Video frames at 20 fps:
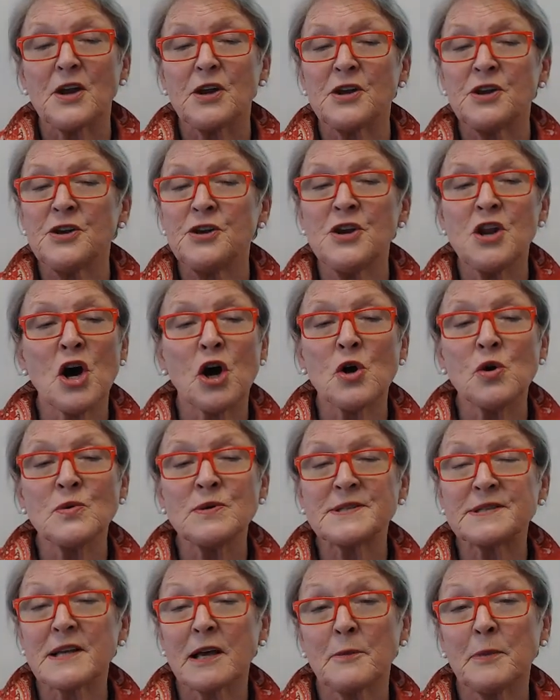no
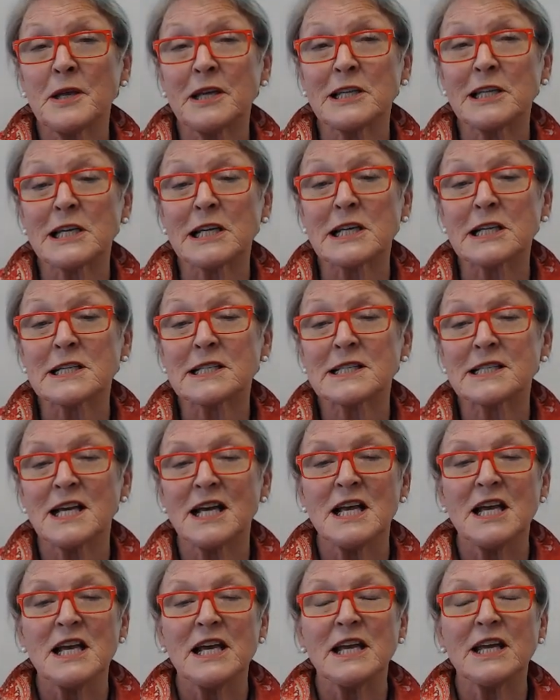subheadings.
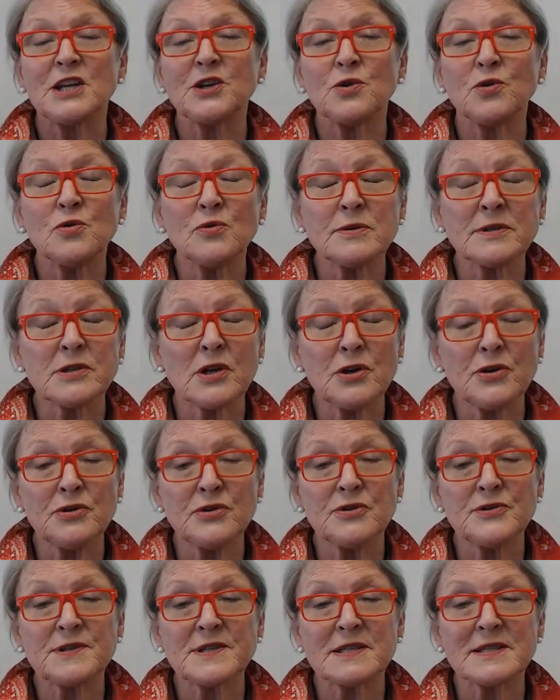It also
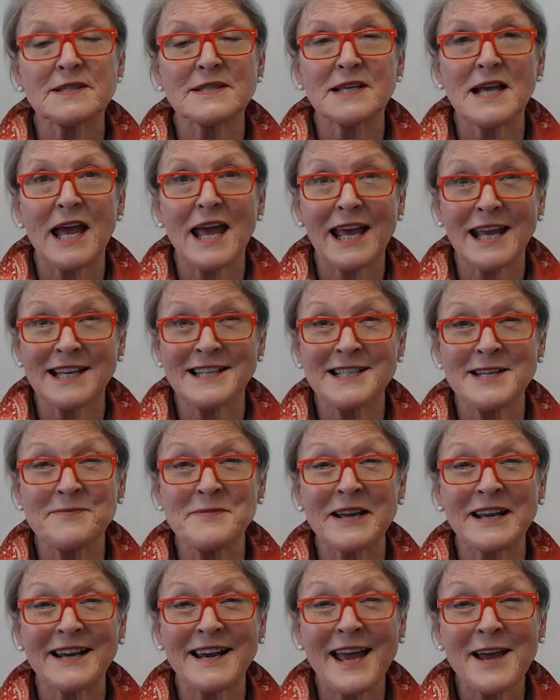uses
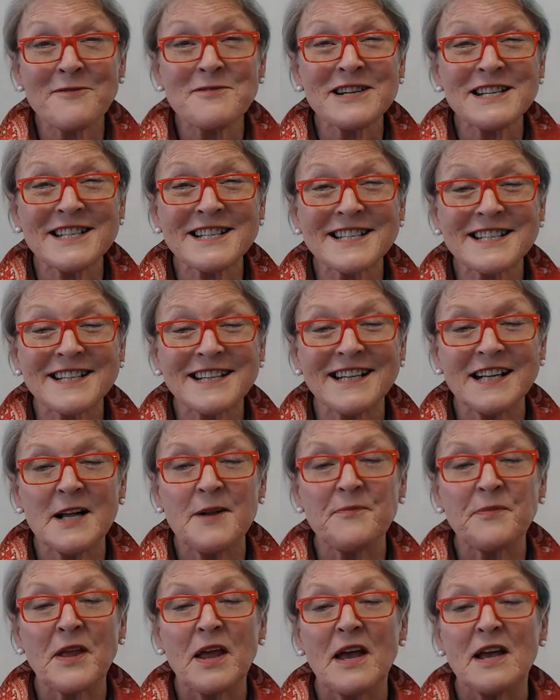academic language.
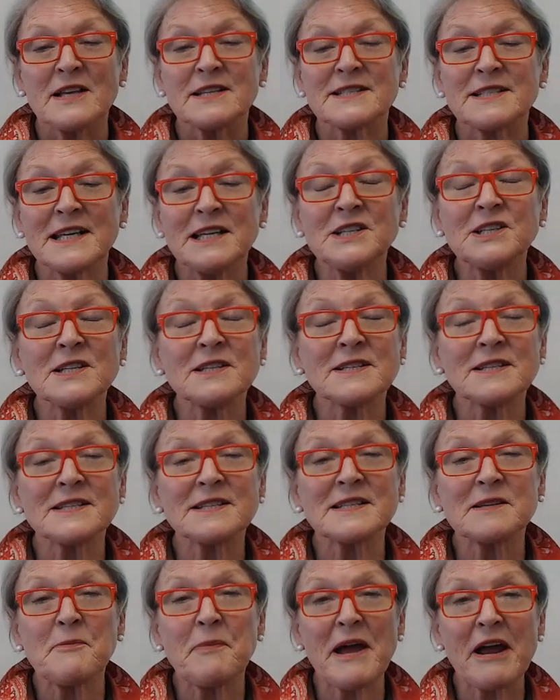
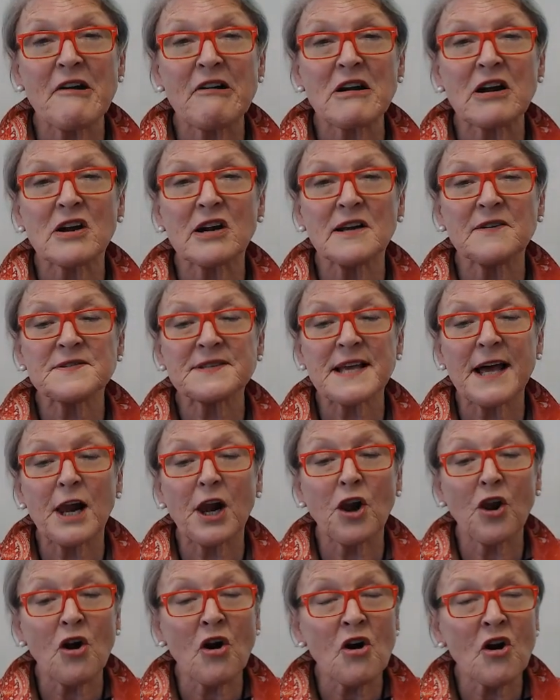Sentences and paragraphs are
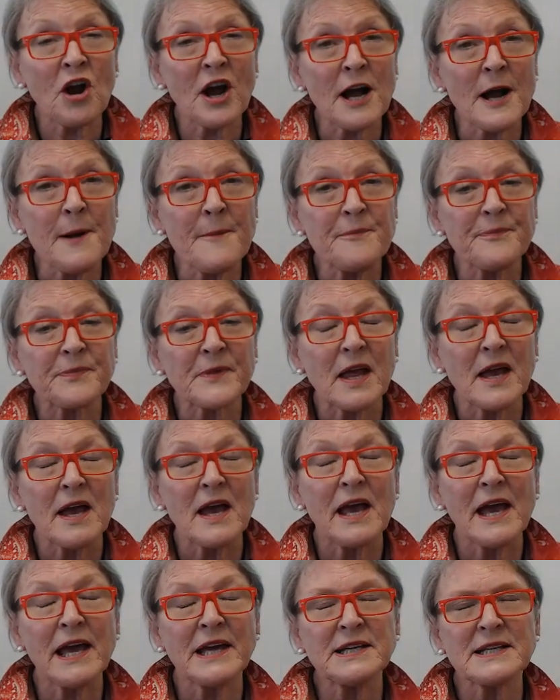longer,
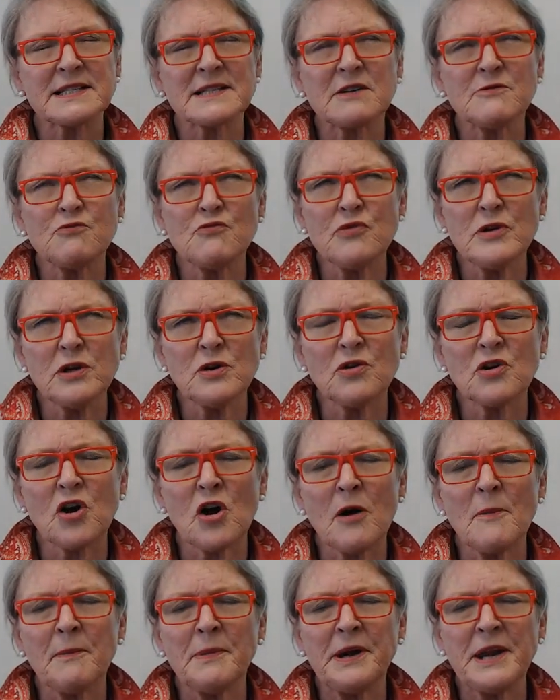and it's a real
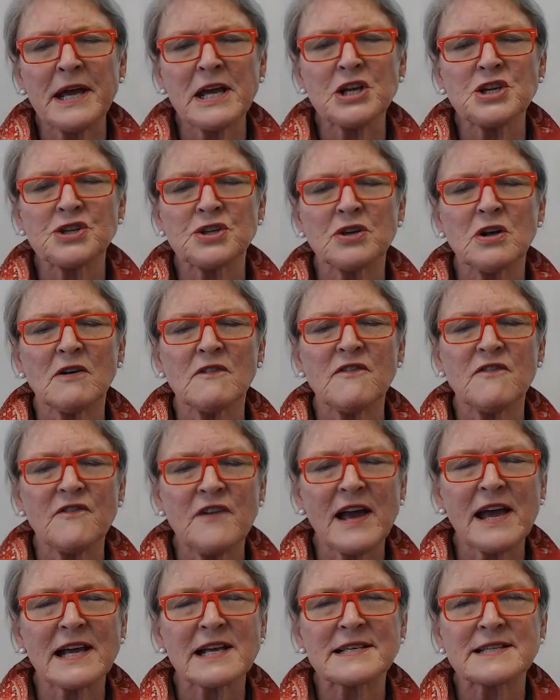combination of
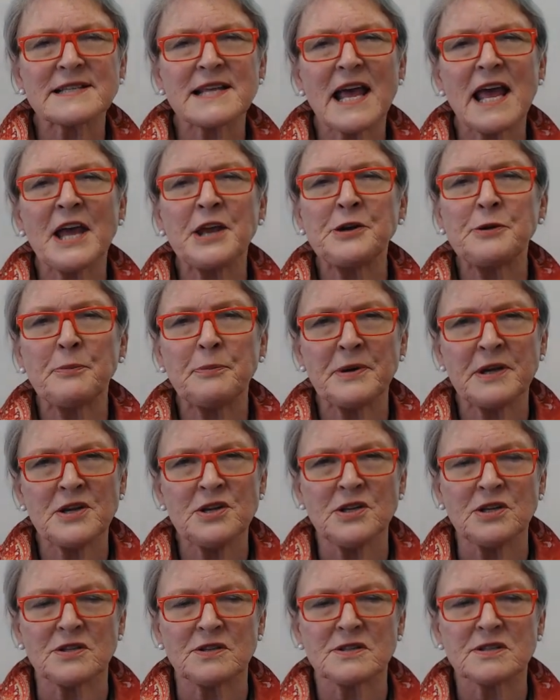facts and
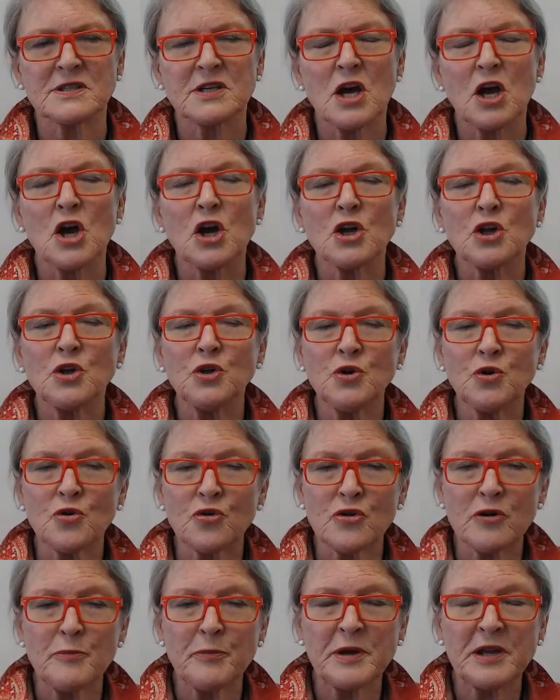opinions,
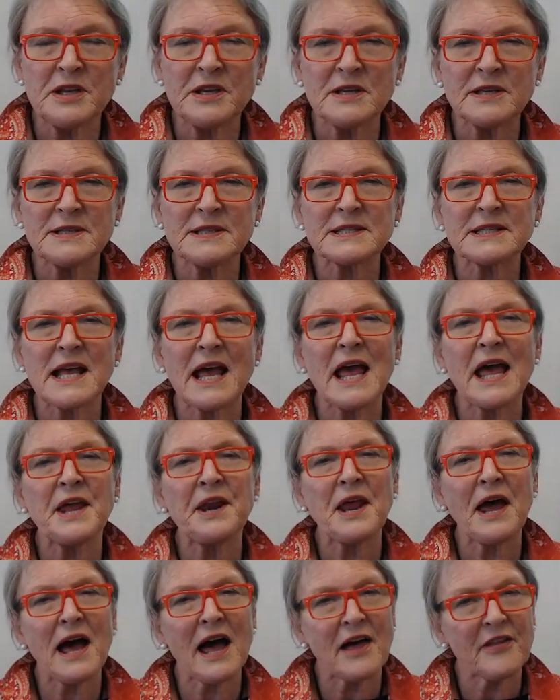your opinions
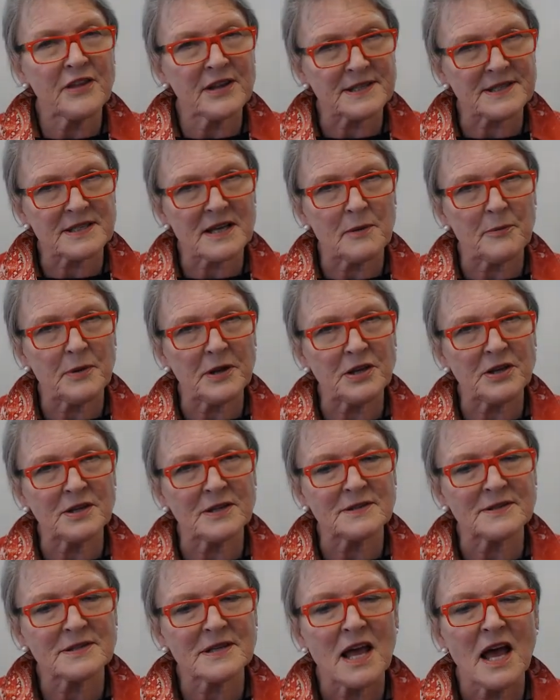and others'
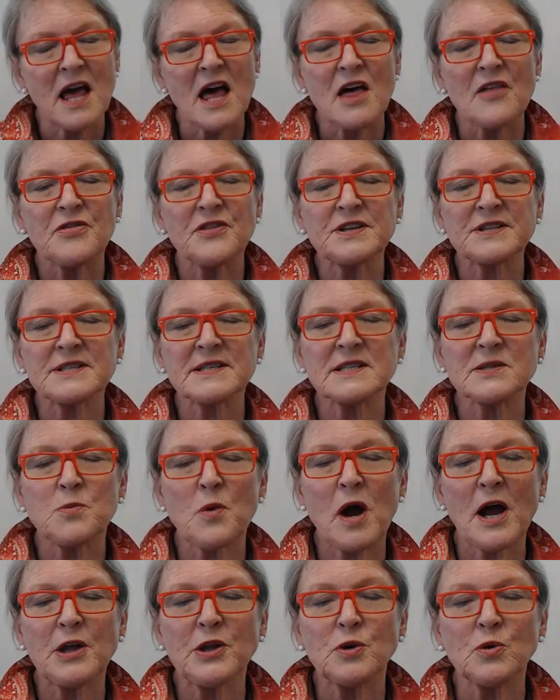opinions. This is
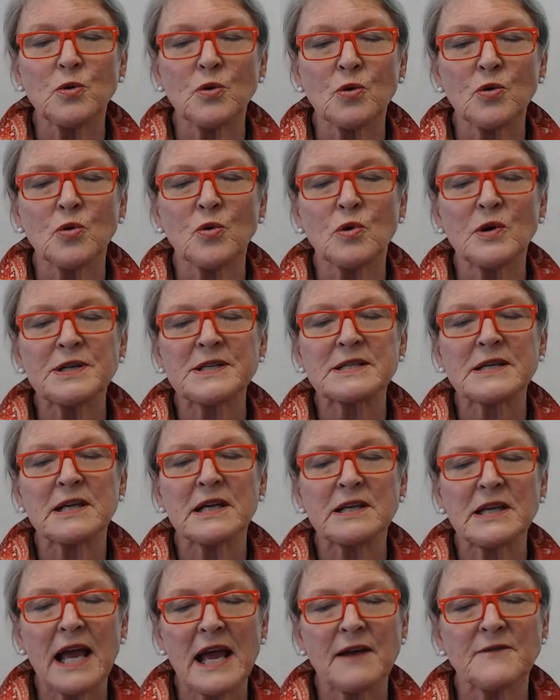why you always
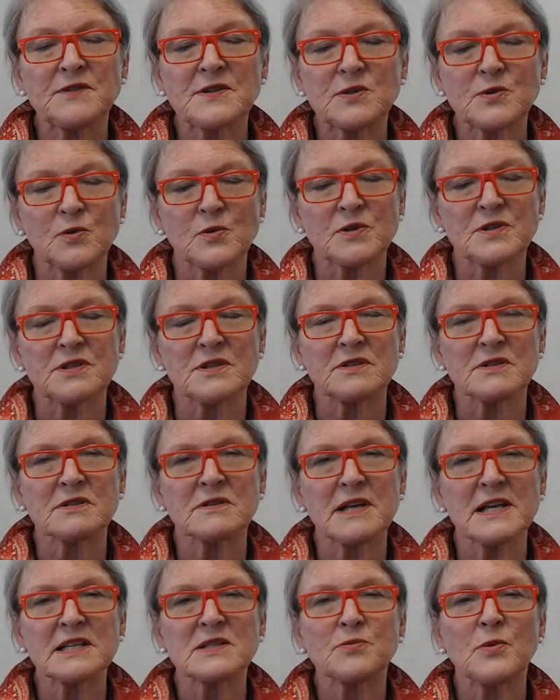have sources.
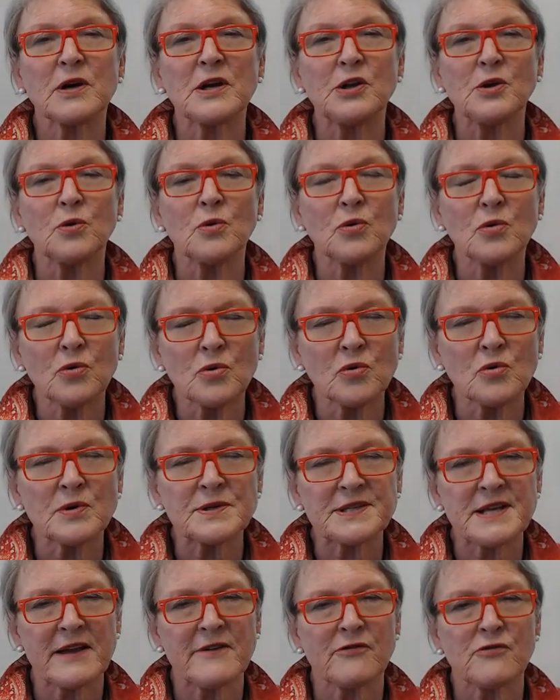That's why you
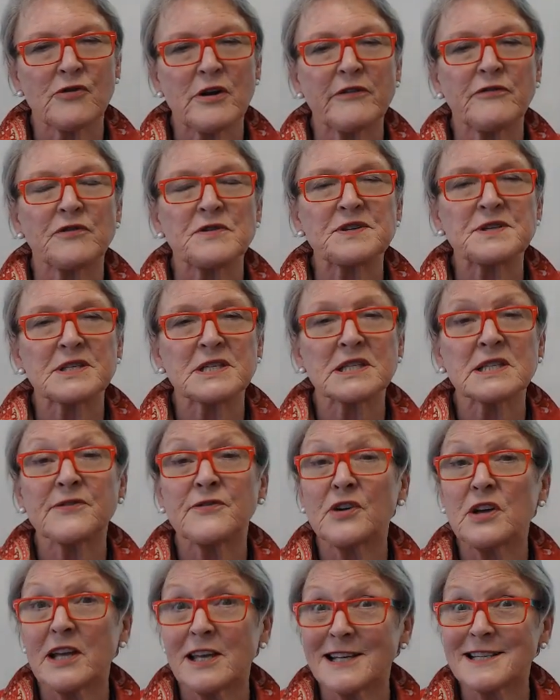always have references
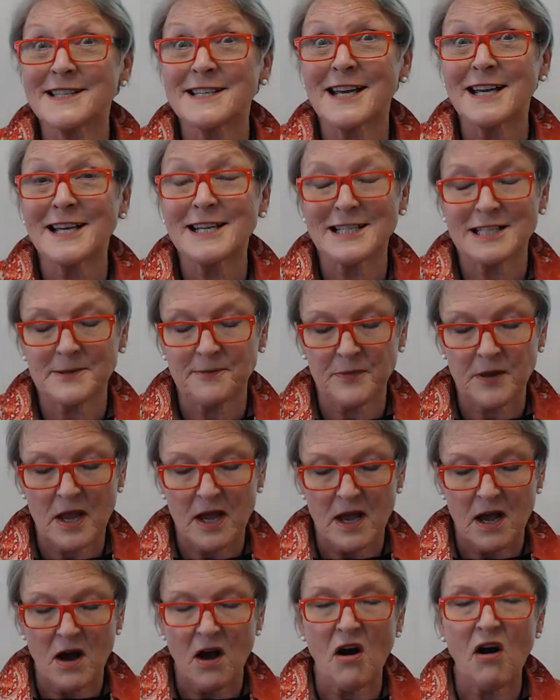for essays.
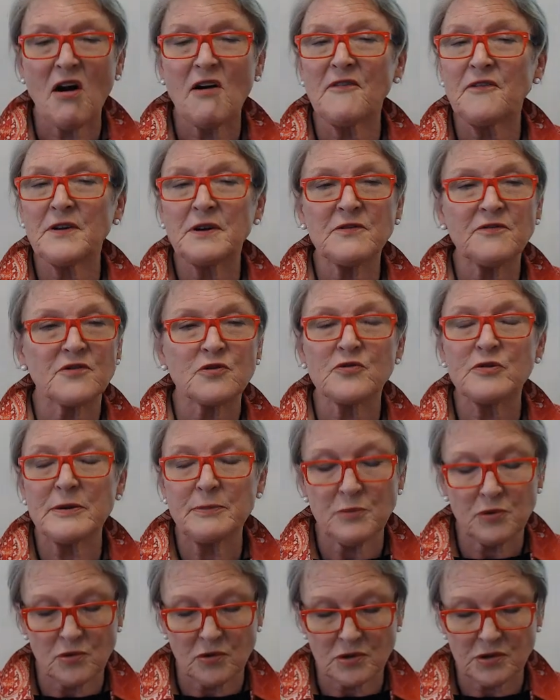Often for
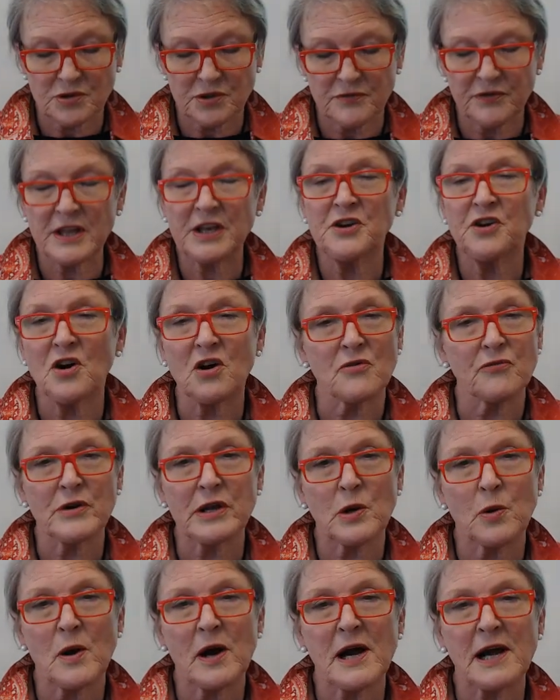reports, they're not
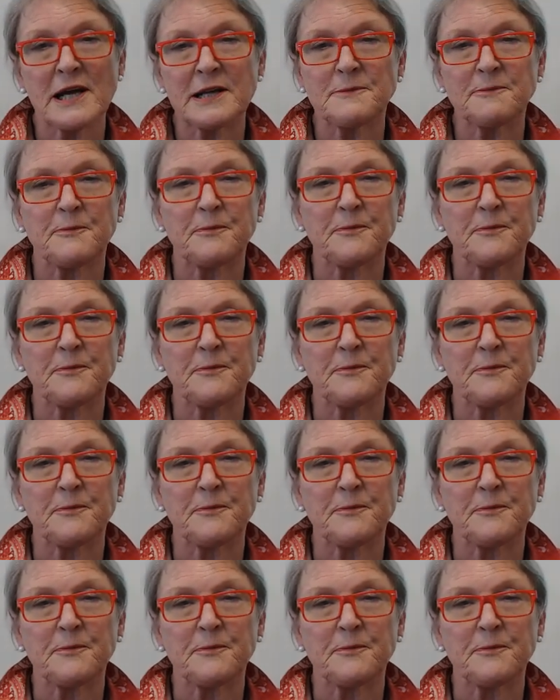required.